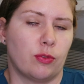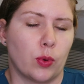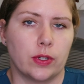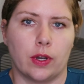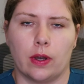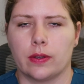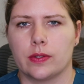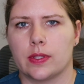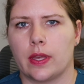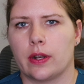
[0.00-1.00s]
For
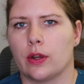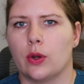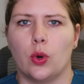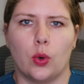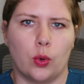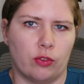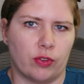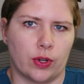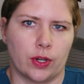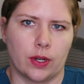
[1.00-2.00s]
dogs that are
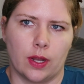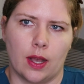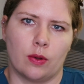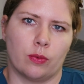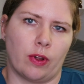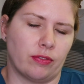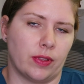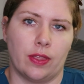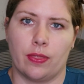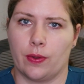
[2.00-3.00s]
over
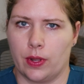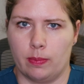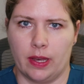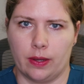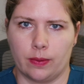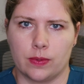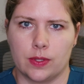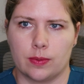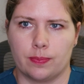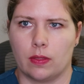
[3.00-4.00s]
roughly 30
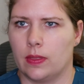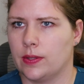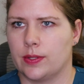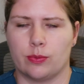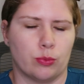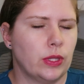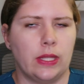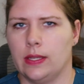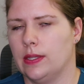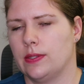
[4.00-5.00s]
pounds, this
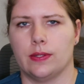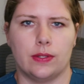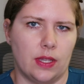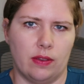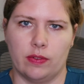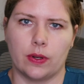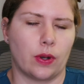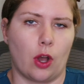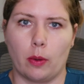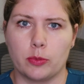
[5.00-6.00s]
really isn't even
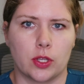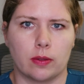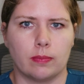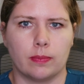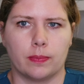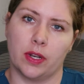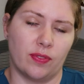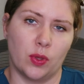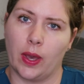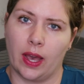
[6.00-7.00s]
an option. But
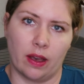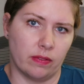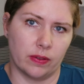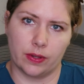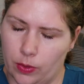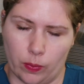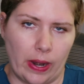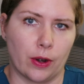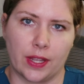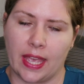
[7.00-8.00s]
if you have the rare